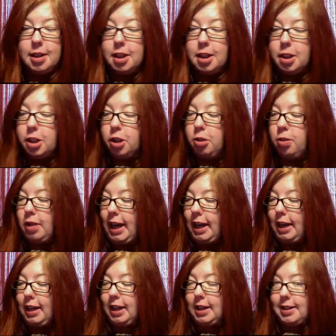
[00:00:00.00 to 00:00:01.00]
you let
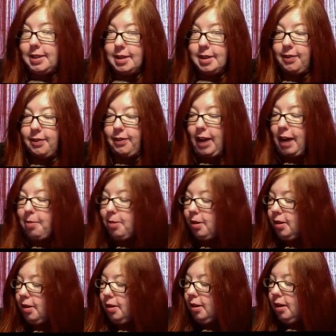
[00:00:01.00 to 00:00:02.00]
it into the
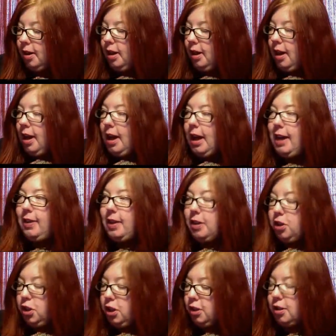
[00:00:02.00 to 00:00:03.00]
fiber. And then
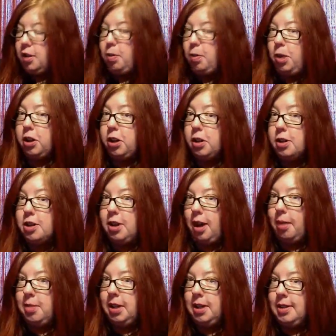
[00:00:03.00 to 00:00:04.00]
just what your
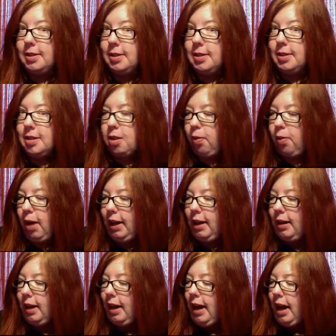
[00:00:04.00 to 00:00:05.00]
job is to
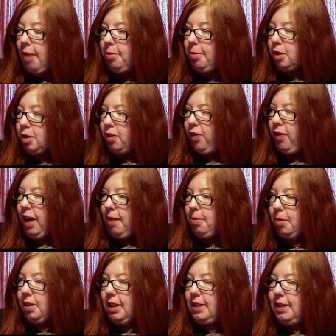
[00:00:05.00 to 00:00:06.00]
regulate how much
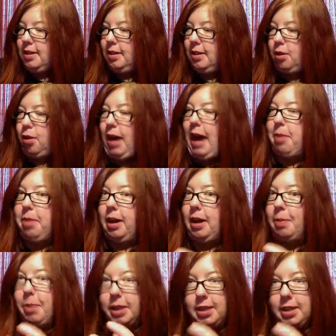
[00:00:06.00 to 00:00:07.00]
fiber it's grabbing
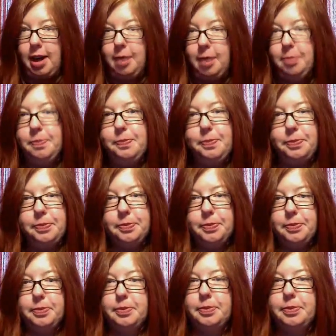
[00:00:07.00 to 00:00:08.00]
up at a time.
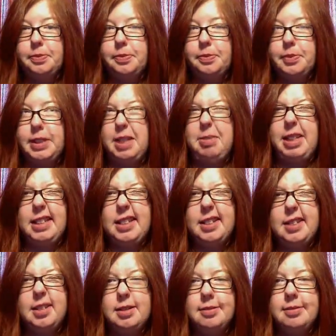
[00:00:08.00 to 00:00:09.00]
That makes sense.